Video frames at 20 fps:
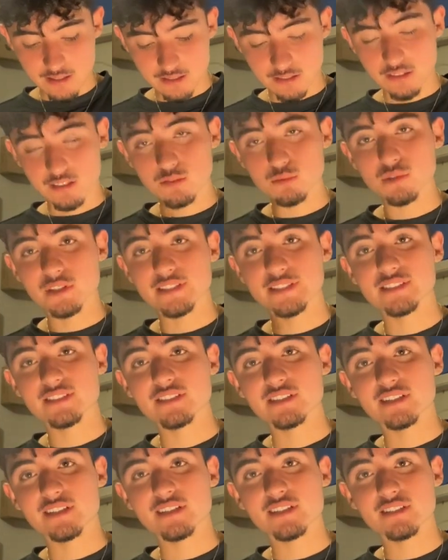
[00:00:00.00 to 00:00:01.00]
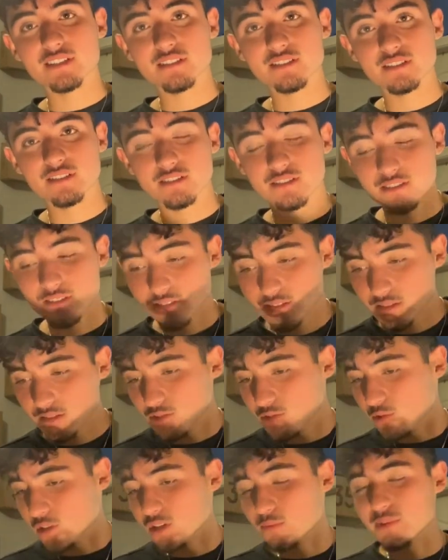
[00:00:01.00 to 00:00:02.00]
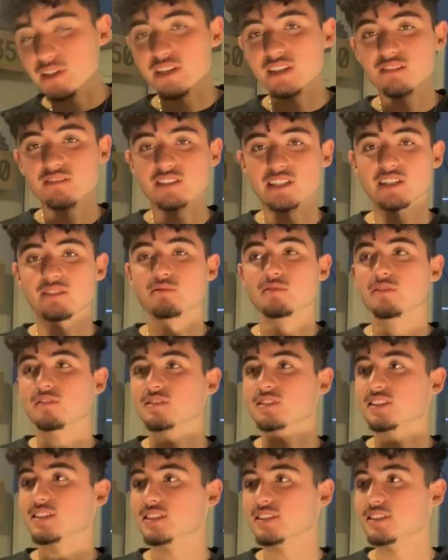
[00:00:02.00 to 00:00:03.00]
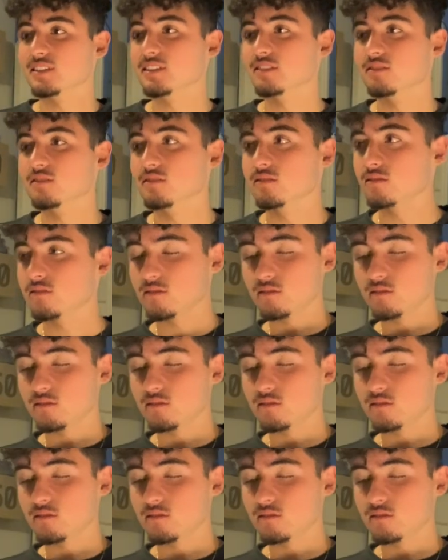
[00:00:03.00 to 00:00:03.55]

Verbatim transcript: So I was really stuck. What am I, like, what was I gonna do?